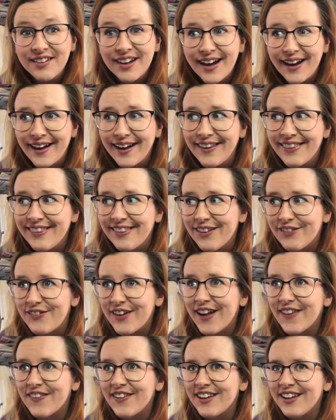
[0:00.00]
and the
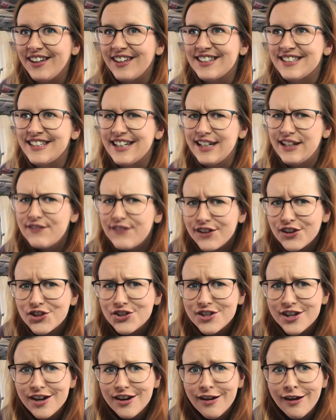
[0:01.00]
fact that he's nearly
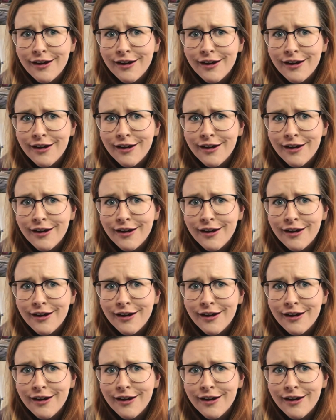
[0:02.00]
finished it,